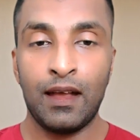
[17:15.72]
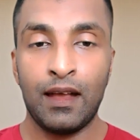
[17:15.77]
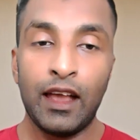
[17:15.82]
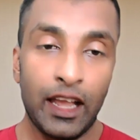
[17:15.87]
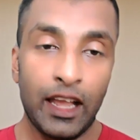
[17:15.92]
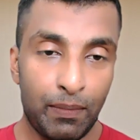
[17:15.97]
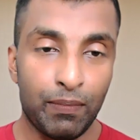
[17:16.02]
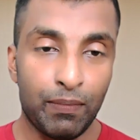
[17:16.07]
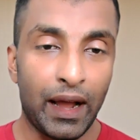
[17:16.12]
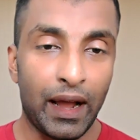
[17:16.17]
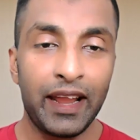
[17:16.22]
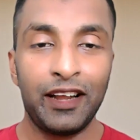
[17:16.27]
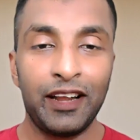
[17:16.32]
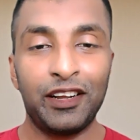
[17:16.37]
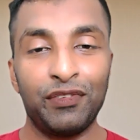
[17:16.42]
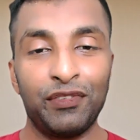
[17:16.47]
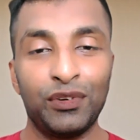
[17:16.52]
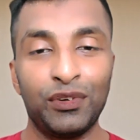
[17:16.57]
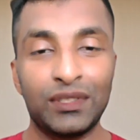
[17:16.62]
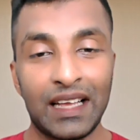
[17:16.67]
In my
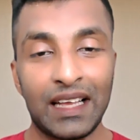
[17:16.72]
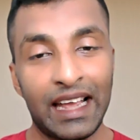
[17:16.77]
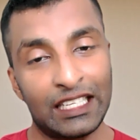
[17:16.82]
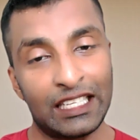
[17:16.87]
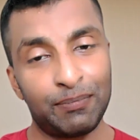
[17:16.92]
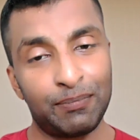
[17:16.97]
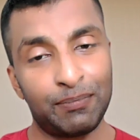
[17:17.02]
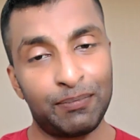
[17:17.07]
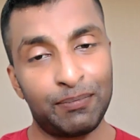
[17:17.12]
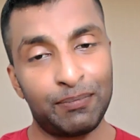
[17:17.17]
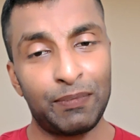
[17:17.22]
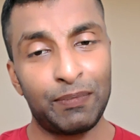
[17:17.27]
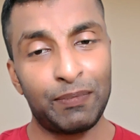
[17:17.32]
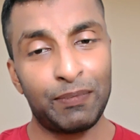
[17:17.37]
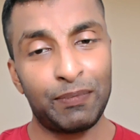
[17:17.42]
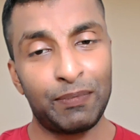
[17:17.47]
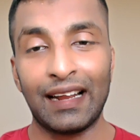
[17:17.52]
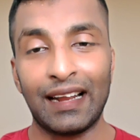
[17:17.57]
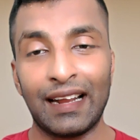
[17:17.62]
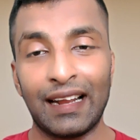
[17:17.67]
interviews, I explained that
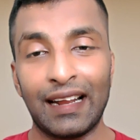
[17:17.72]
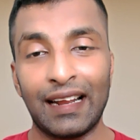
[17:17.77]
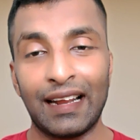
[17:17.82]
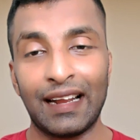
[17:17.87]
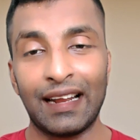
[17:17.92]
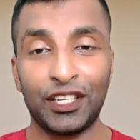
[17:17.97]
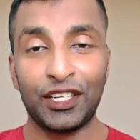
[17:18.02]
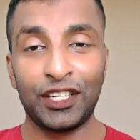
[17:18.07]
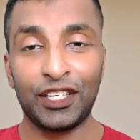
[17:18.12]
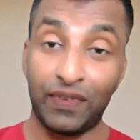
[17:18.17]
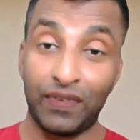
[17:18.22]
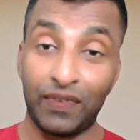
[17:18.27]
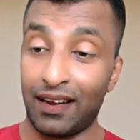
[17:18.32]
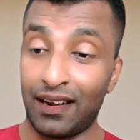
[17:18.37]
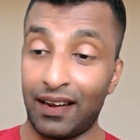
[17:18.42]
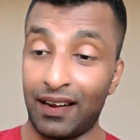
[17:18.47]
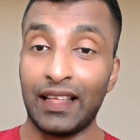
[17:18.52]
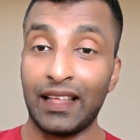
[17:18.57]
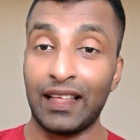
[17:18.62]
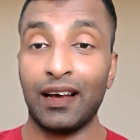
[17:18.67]
in situations
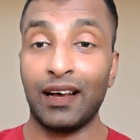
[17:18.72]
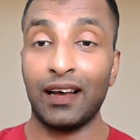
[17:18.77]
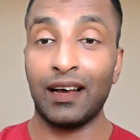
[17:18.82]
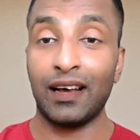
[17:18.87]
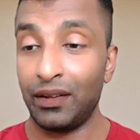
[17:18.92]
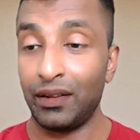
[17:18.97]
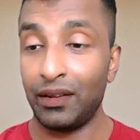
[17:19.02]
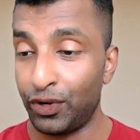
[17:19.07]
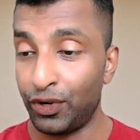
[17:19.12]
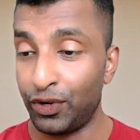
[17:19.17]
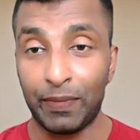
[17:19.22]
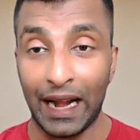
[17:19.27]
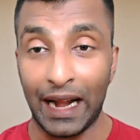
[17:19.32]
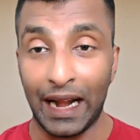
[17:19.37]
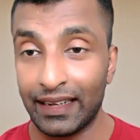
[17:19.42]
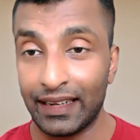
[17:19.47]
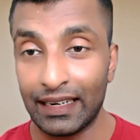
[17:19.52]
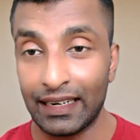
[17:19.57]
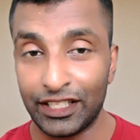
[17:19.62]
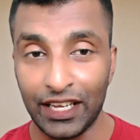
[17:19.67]
where there are
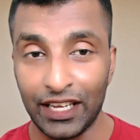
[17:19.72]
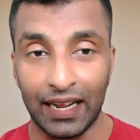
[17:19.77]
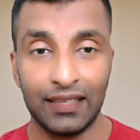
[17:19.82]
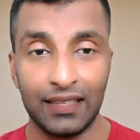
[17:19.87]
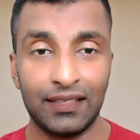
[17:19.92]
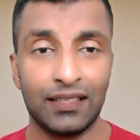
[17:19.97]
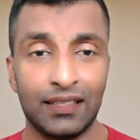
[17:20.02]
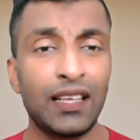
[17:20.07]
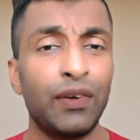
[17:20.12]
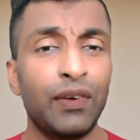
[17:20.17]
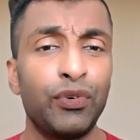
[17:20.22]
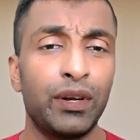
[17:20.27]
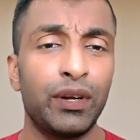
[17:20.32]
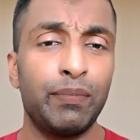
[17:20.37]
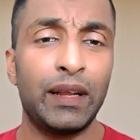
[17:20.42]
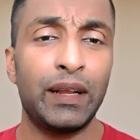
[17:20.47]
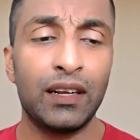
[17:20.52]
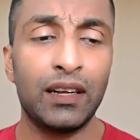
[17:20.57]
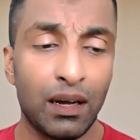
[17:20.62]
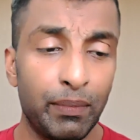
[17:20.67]
practical challenges, I would
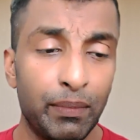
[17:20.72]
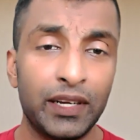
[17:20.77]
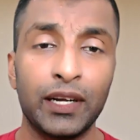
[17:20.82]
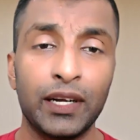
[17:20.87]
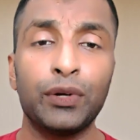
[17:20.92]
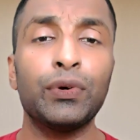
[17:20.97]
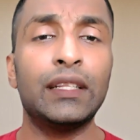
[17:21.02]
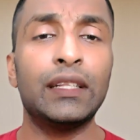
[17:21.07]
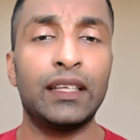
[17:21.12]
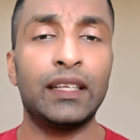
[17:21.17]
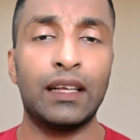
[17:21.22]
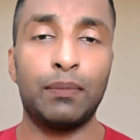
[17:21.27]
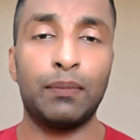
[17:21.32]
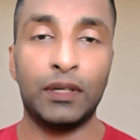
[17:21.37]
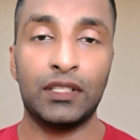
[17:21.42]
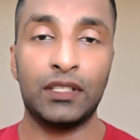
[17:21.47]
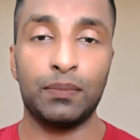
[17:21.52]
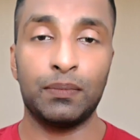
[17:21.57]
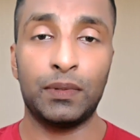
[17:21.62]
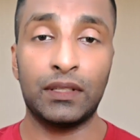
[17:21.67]
remain committed to ethical
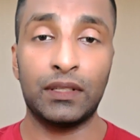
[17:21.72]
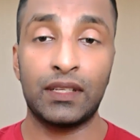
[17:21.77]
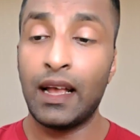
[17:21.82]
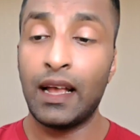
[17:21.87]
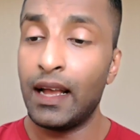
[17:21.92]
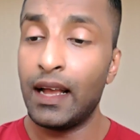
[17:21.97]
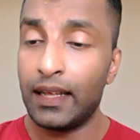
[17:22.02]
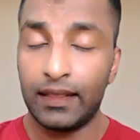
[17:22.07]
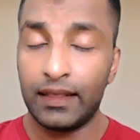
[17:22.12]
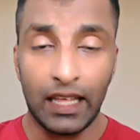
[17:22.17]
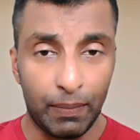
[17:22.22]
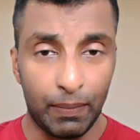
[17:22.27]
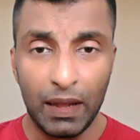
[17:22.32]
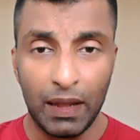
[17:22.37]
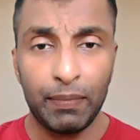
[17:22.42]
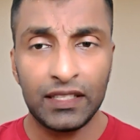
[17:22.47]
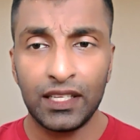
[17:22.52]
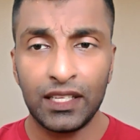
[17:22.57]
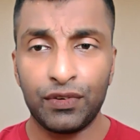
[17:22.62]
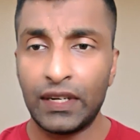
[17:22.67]
principles. There may
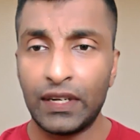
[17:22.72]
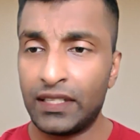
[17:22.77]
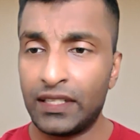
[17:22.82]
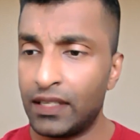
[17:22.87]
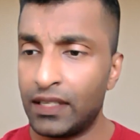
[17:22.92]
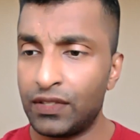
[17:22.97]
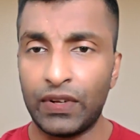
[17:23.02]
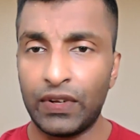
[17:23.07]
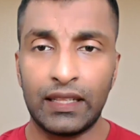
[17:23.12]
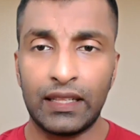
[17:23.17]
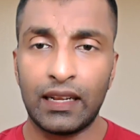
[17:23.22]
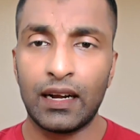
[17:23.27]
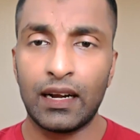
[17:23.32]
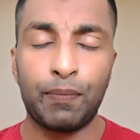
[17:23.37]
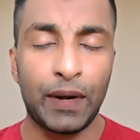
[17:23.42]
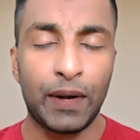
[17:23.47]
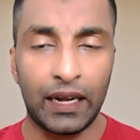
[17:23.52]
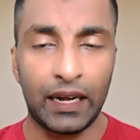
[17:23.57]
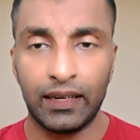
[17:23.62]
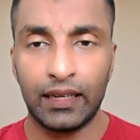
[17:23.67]
be situations where there are
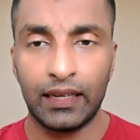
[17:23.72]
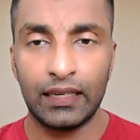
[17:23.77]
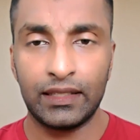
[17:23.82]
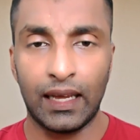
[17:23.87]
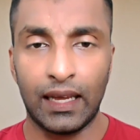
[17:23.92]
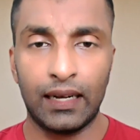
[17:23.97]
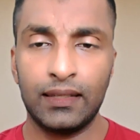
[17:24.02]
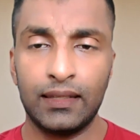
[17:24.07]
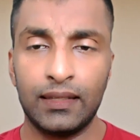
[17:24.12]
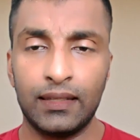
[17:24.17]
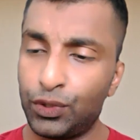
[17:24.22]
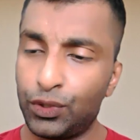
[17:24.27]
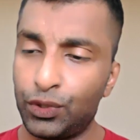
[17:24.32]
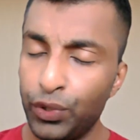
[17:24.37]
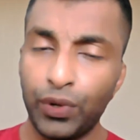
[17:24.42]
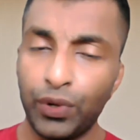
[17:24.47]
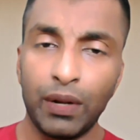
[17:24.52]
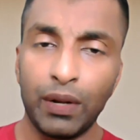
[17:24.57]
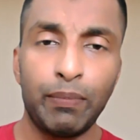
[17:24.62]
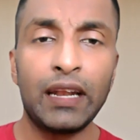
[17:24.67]
practical challenges, so
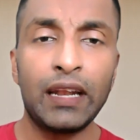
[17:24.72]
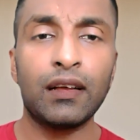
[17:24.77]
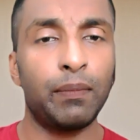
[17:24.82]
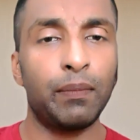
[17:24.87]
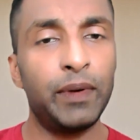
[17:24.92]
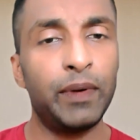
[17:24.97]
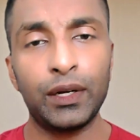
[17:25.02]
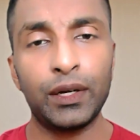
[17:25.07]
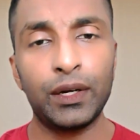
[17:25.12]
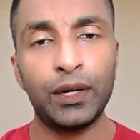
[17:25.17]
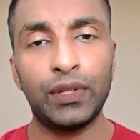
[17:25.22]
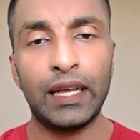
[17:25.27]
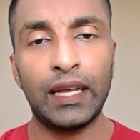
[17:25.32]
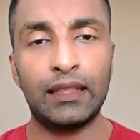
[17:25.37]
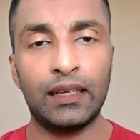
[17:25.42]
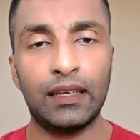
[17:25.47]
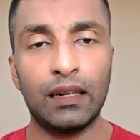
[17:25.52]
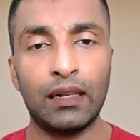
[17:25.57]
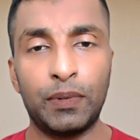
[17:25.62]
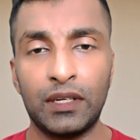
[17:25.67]
you remain committed to the
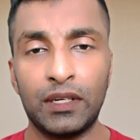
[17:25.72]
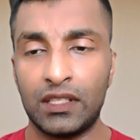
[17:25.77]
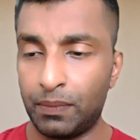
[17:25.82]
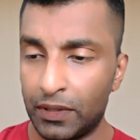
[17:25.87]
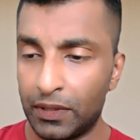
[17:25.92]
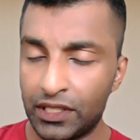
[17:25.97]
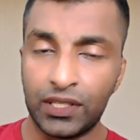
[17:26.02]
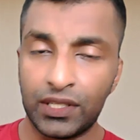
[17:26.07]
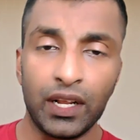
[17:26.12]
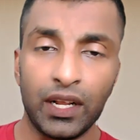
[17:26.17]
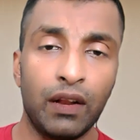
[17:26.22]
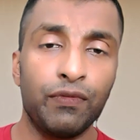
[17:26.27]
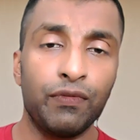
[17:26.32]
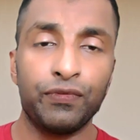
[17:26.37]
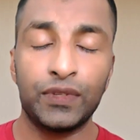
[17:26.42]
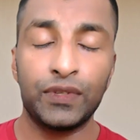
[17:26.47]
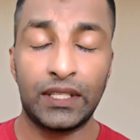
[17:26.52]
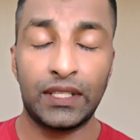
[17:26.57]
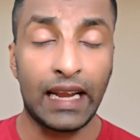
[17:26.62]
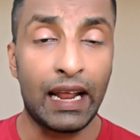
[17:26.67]
ethical principles,
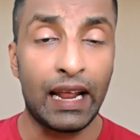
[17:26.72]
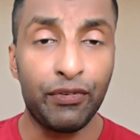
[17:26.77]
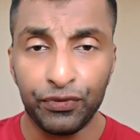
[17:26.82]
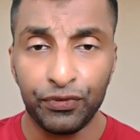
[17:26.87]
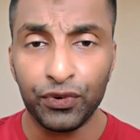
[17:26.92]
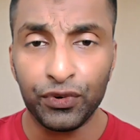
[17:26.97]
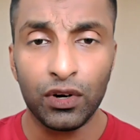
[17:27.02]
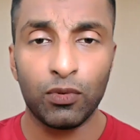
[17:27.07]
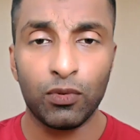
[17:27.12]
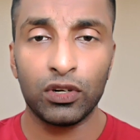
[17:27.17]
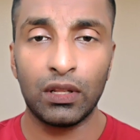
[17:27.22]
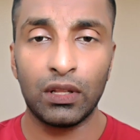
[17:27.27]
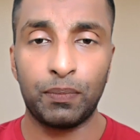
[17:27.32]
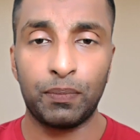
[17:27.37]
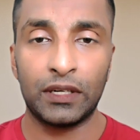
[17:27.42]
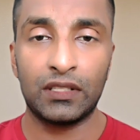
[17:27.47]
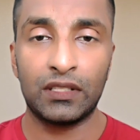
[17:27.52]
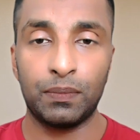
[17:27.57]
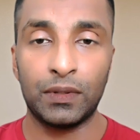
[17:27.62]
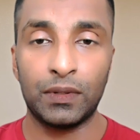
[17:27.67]
stand firm on the
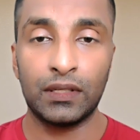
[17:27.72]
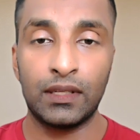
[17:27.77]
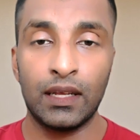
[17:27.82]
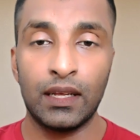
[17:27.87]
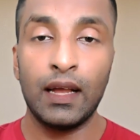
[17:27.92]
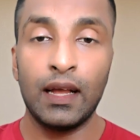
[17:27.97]
principles.